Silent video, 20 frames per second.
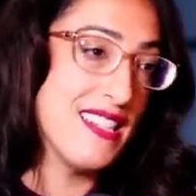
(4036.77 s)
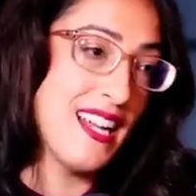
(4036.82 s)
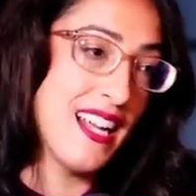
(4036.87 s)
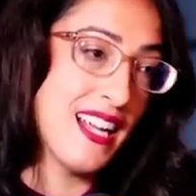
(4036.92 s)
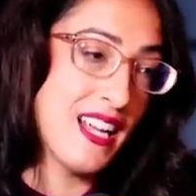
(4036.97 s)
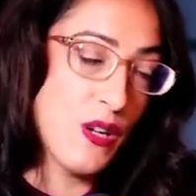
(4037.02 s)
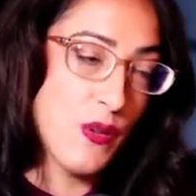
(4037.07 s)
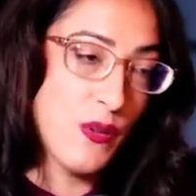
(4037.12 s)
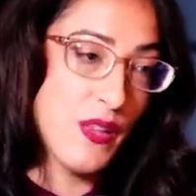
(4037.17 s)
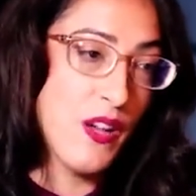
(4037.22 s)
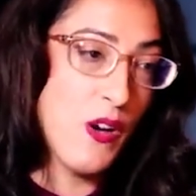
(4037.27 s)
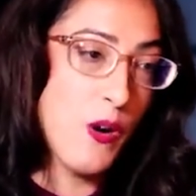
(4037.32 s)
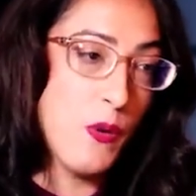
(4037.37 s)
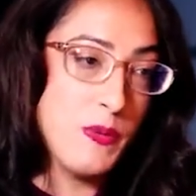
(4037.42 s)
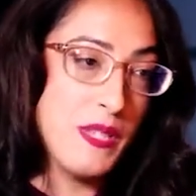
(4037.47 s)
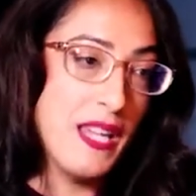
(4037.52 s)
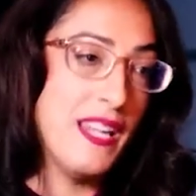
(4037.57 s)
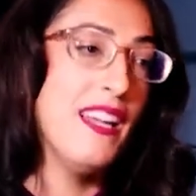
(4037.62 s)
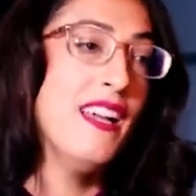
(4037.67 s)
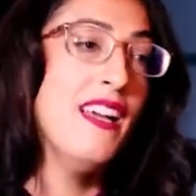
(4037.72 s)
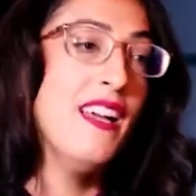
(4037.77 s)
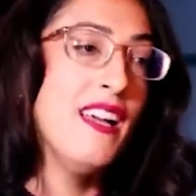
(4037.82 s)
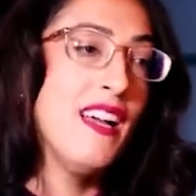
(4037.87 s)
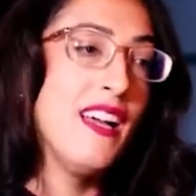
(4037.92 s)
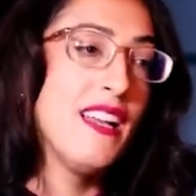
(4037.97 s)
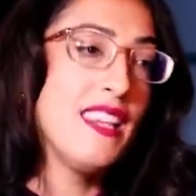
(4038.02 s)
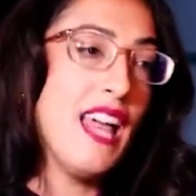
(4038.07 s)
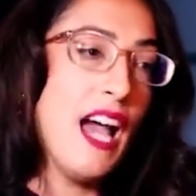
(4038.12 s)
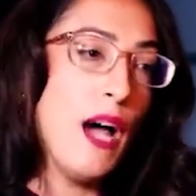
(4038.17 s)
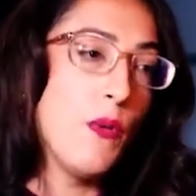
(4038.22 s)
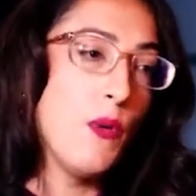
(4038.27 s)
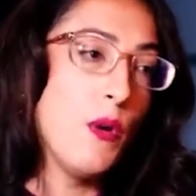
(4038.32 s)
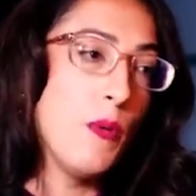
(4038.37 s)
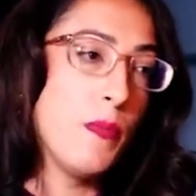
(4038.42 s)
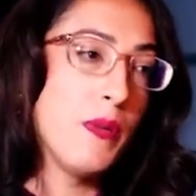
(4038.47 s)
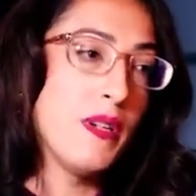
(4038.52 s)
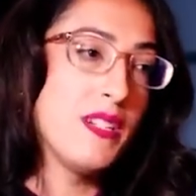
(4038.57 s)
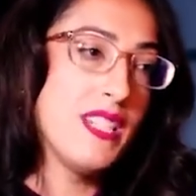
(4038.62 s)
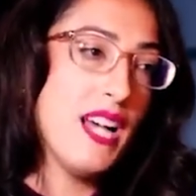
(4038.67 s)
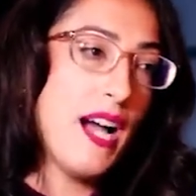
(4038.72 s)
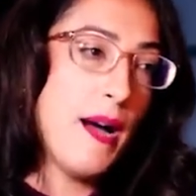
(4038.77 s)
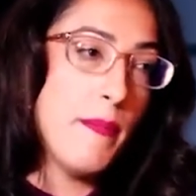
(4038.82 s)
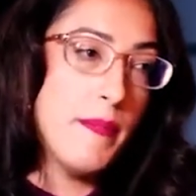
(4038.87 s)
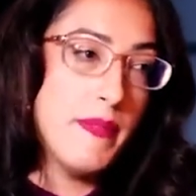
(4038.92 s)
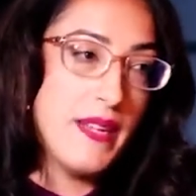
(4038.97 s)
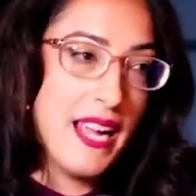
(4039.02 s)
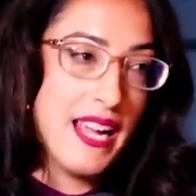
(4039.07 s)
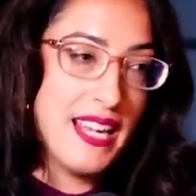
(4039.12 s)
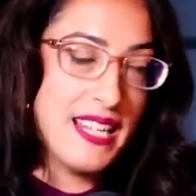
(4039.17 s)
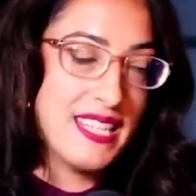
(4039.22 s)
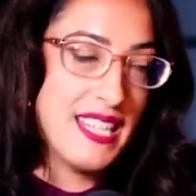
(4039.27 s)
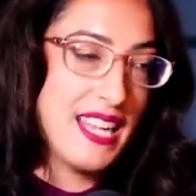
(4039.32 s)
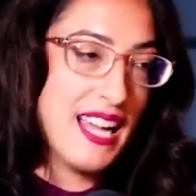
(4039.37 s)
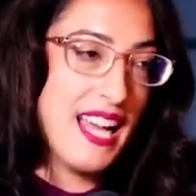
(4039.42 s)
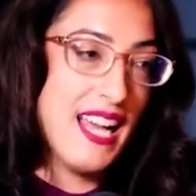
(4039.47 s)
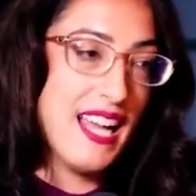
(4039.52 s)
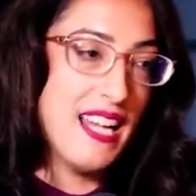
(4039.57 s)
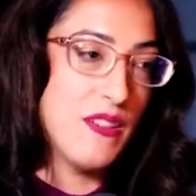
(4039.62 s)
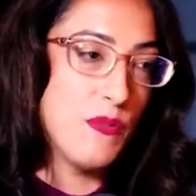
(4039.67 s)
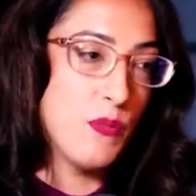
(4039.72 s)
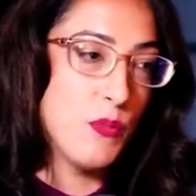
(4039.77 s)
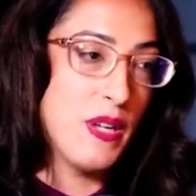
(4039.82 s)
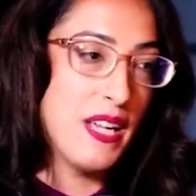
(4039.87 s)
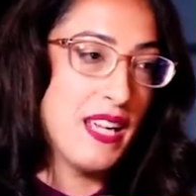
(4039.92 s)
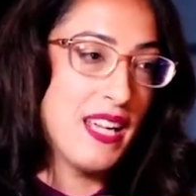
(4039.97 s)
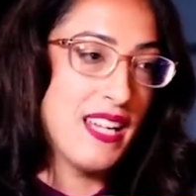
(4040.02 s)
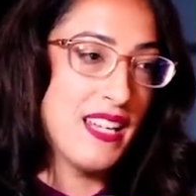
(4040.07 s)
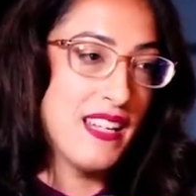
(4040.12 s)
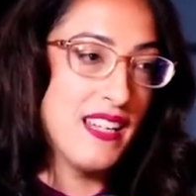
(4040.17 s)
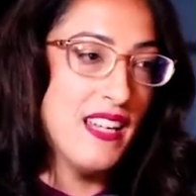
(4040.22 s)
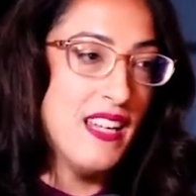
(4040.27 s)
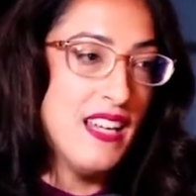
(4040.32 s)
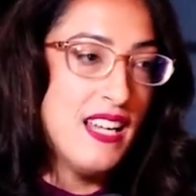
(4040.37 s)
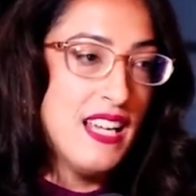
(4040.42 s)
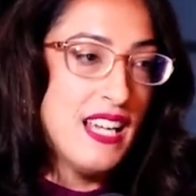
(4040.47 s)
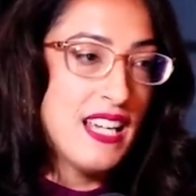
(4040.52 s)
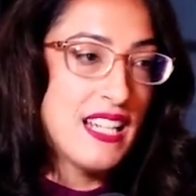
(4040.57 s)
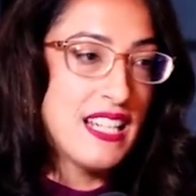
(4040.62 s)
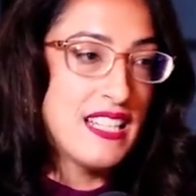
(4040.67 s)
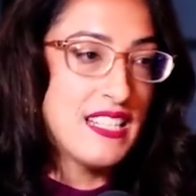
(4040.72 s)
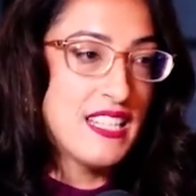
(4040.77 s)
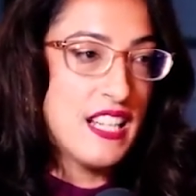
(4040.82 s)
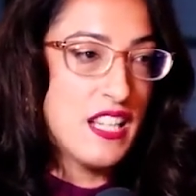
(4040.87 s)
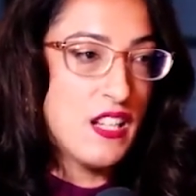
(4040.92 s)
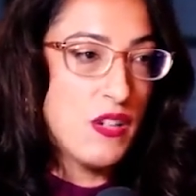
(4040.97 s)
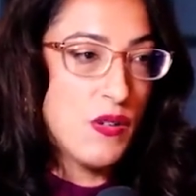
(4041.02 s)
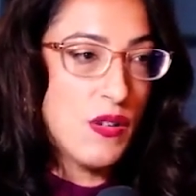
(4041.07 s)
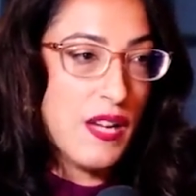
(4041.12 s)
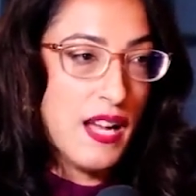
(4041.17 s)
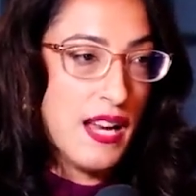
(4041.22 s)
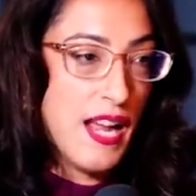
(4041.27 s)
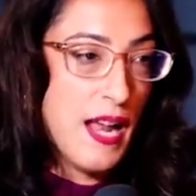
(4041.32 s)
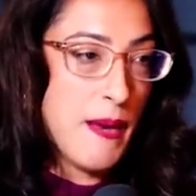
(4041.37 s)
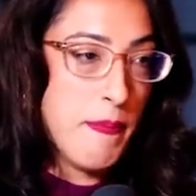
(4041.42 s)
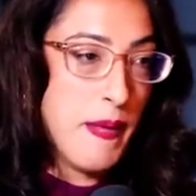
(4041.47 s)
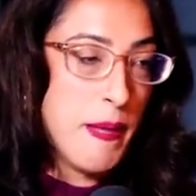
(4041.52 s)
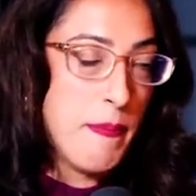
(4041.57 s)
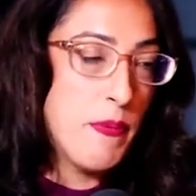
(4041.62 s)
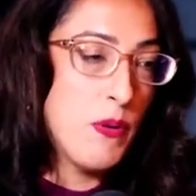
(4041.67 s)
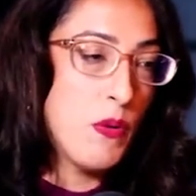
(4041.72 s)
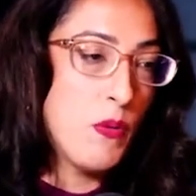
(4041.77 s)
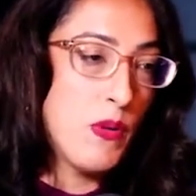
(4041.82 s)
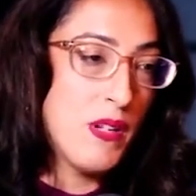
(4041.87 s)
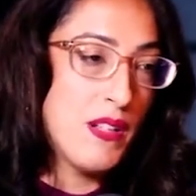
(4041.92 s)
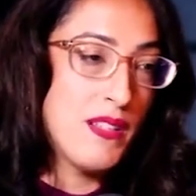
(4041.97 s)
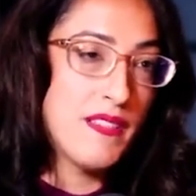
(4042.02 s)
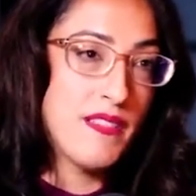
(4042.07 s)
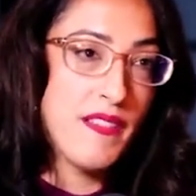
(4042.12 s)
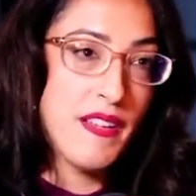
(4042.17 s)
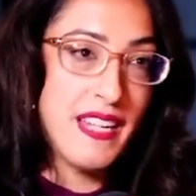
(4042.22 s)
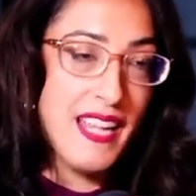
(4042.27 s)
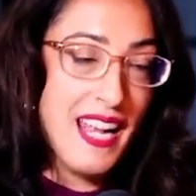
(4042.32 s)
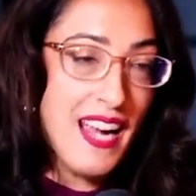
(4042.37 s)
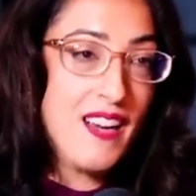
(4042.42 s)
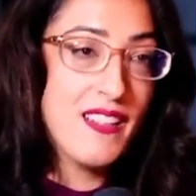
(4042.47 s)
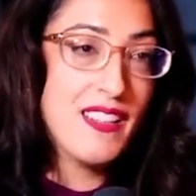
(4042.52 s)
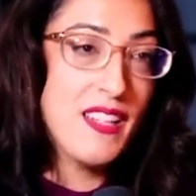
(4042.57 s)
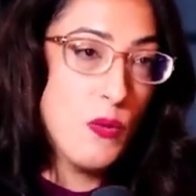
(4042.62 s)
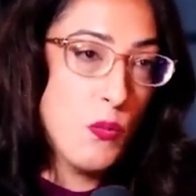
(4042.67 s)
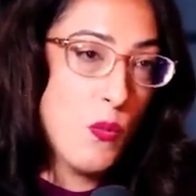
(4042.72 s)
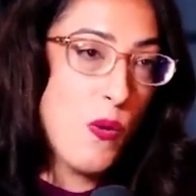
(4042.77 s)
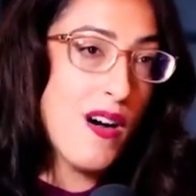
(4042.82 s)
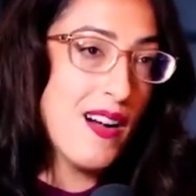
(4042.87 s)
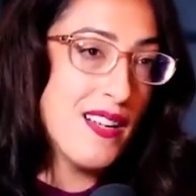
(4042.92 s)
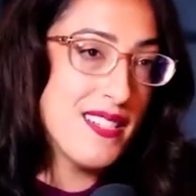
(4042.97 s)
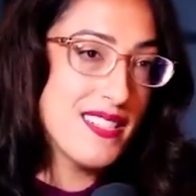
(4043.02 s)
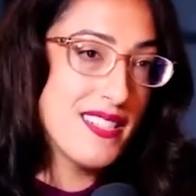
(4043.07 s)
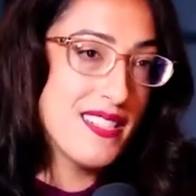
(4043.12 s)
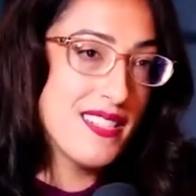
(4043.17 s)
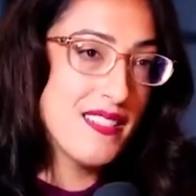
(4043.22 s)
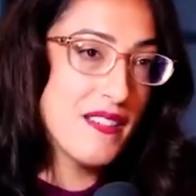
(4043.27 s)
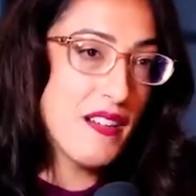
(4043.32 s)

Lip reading: And I can only hope that will predominate and we can continue, and people will inherently want